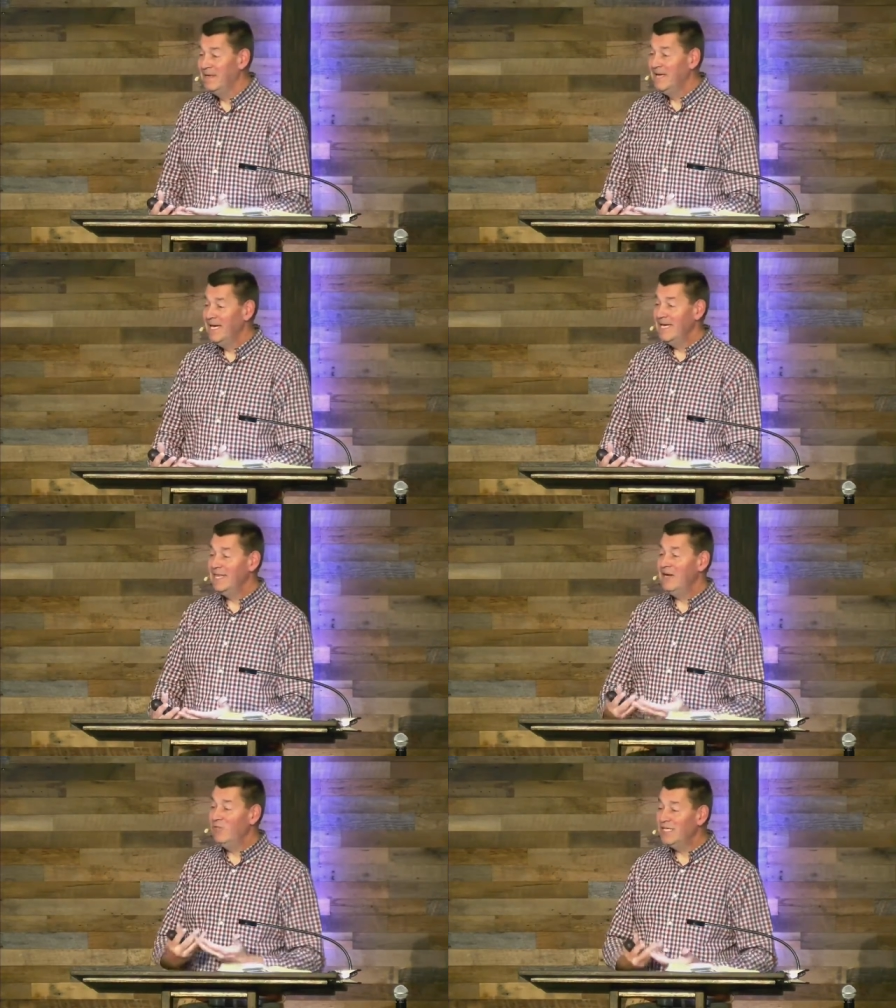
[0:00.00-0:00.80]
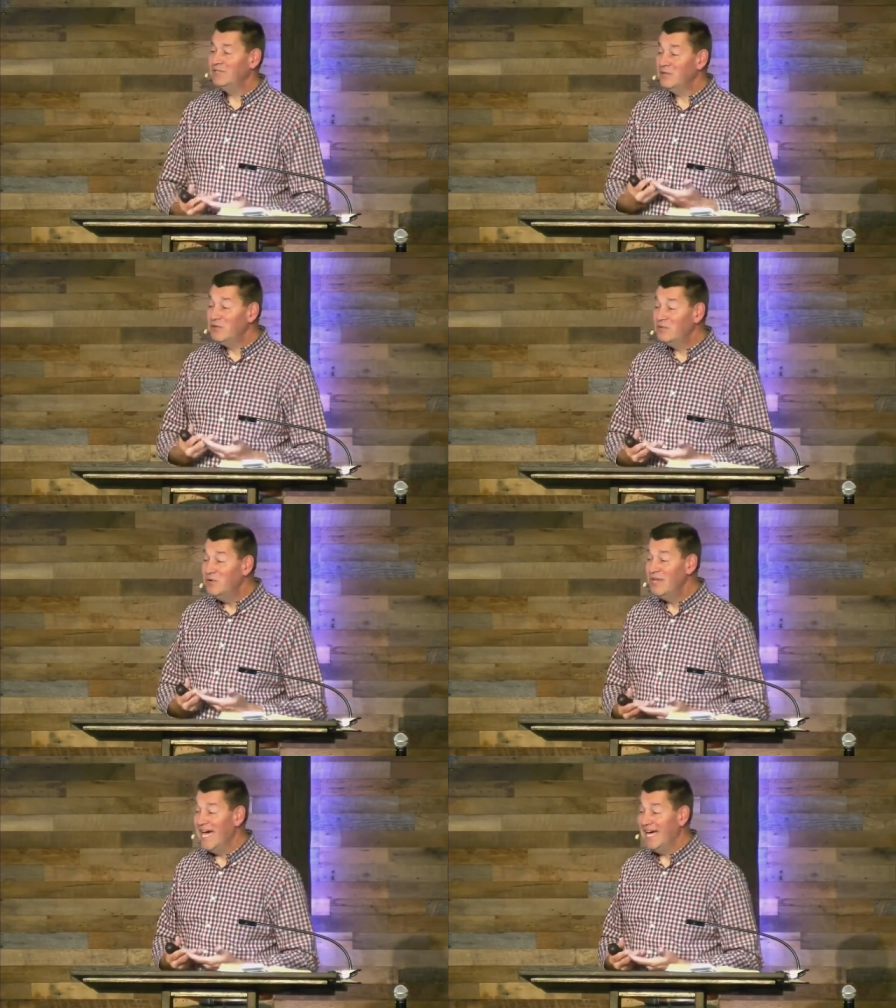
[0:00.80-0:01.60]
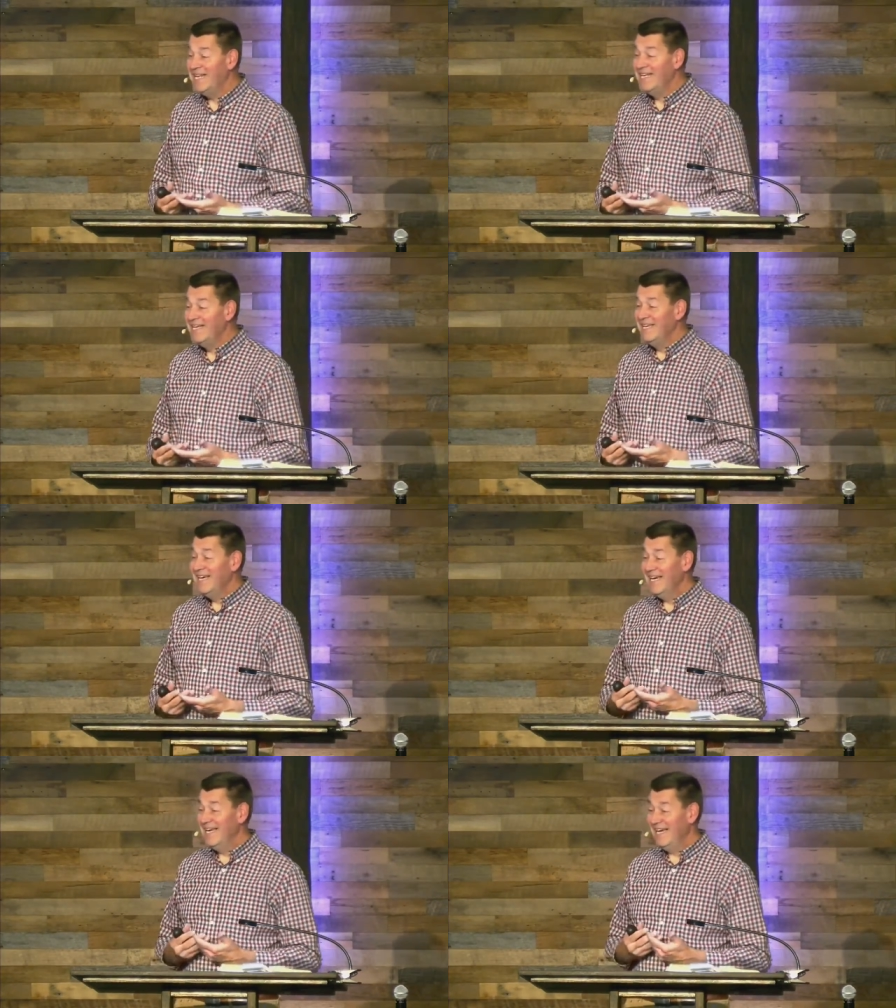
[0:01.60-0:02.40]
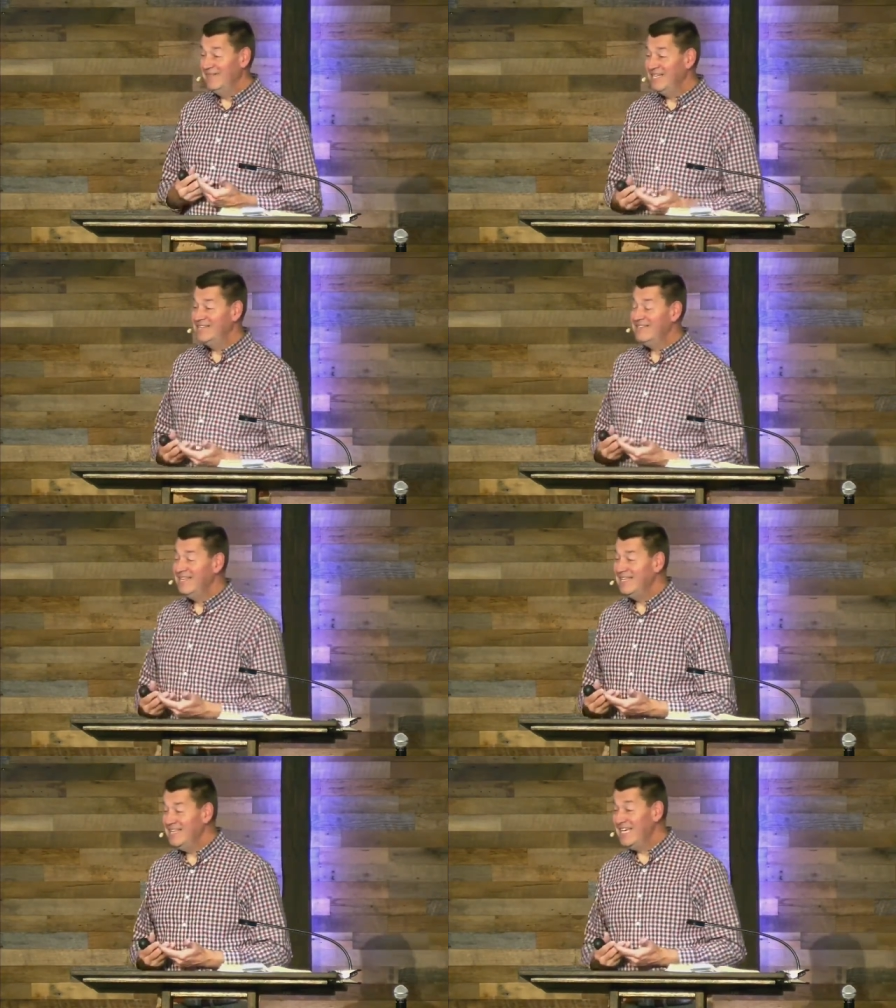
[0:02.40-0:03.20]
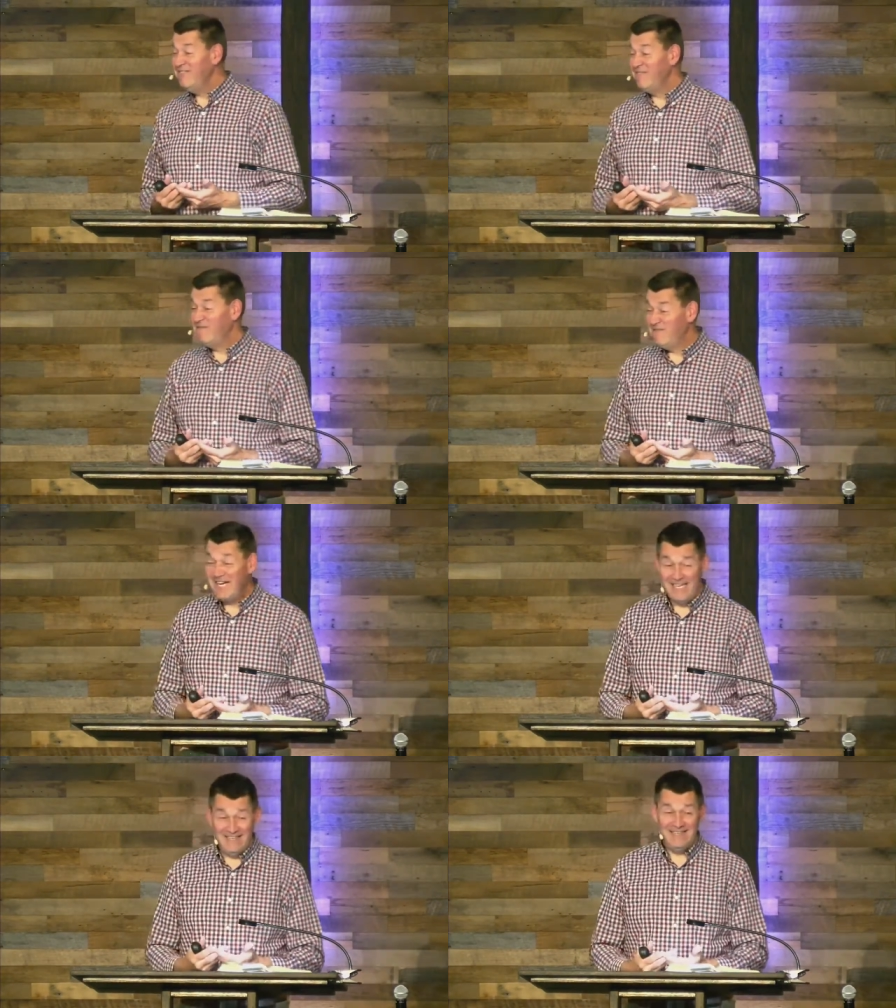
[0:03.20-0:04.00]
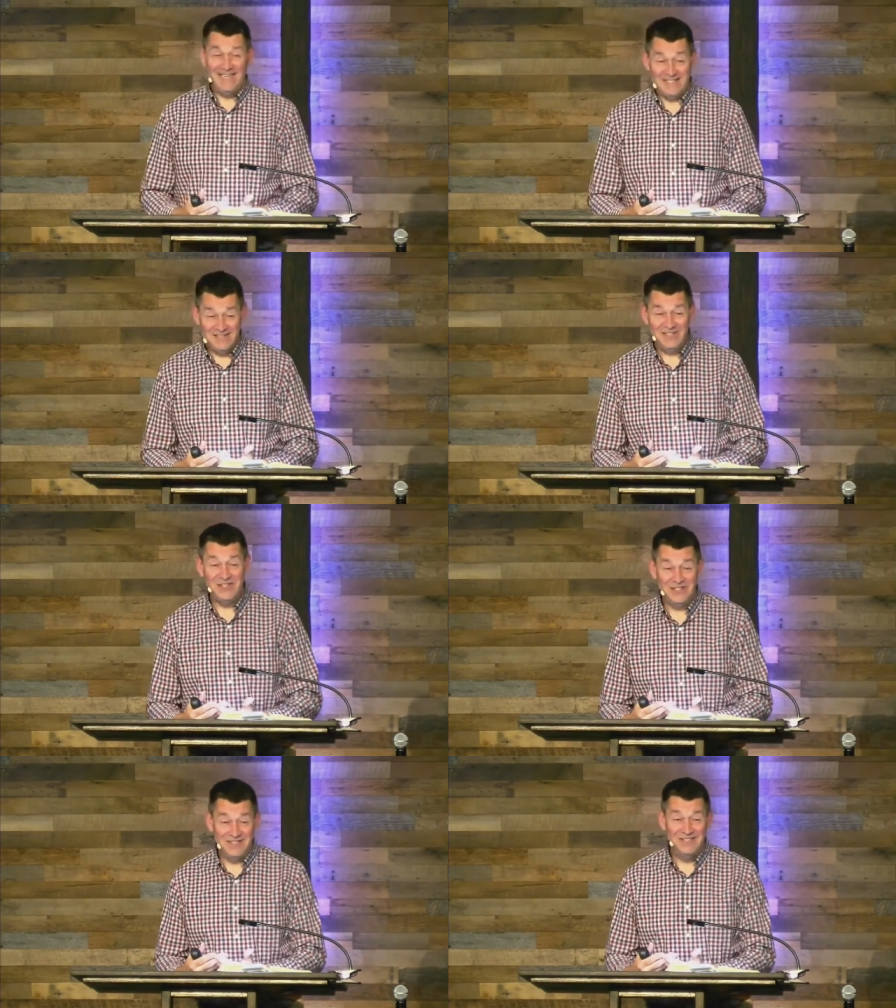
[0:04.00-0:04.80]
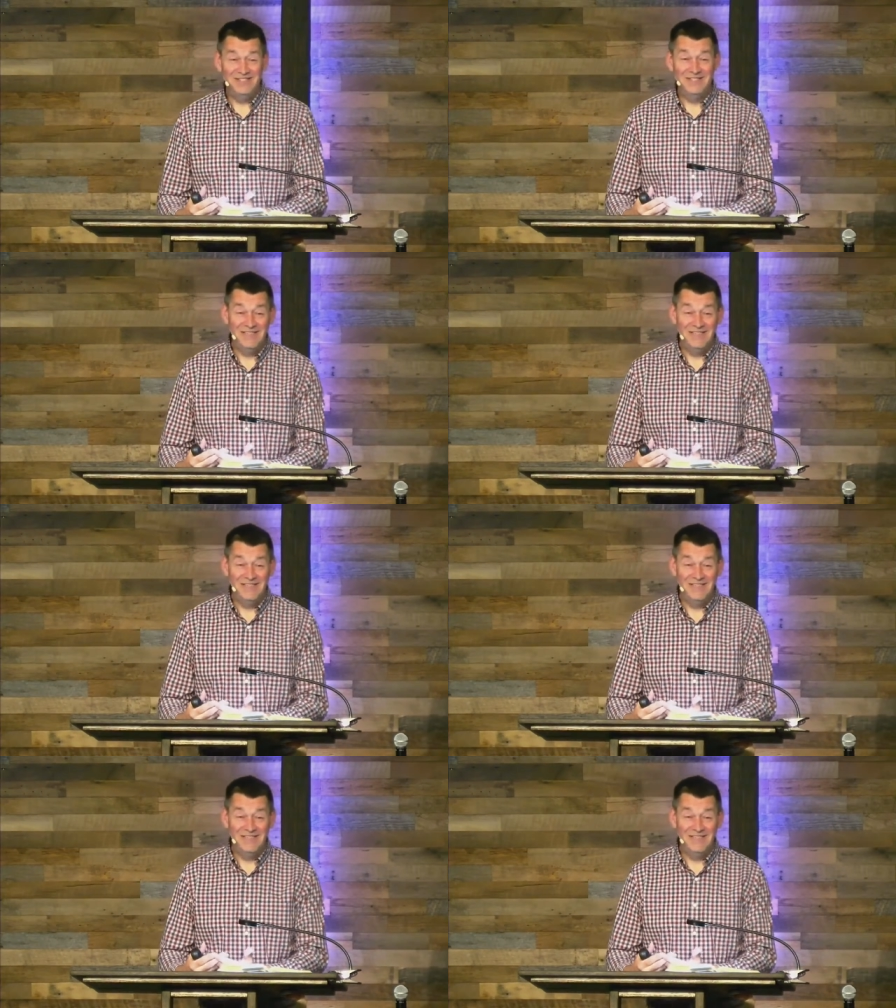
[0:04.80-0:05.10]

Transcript: And they wrestle through that. And I'm going to say that they even fight as a church.